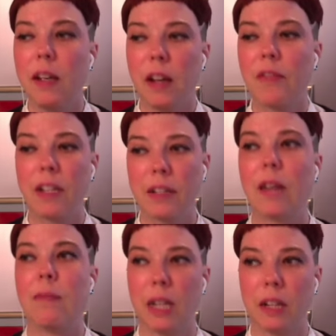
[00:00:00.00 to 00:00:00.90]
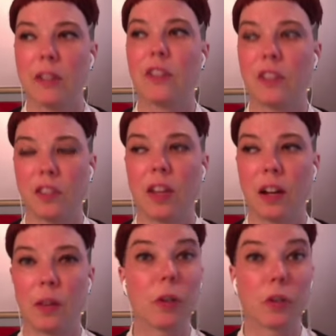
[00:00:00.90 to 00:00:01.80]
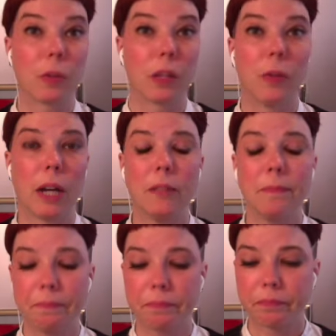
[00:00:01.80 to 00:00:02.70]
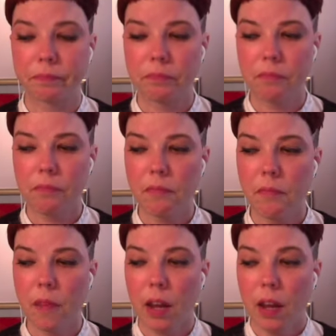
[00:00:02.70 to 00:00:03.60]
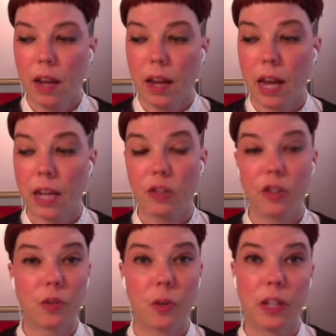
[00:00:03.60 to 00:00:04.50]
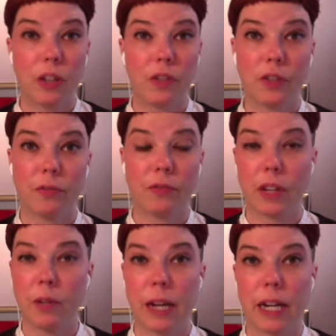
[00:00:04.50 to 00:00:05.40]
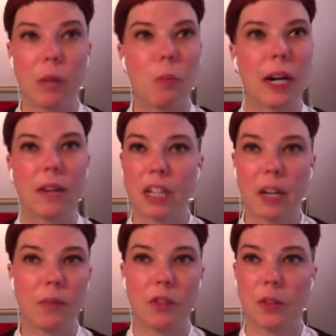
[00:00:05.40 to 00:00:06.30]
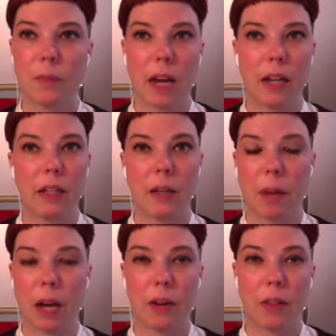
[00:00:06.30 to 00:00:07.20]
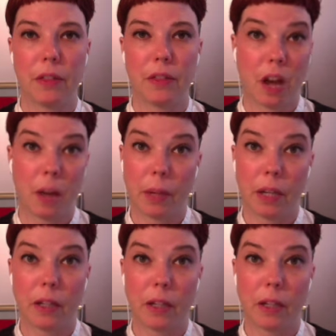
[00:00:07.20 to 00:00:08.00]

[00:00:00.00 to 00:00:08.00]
Find 10 minutes works really well. And you're just going to do some free writing, whatever comes to your mind about the topic.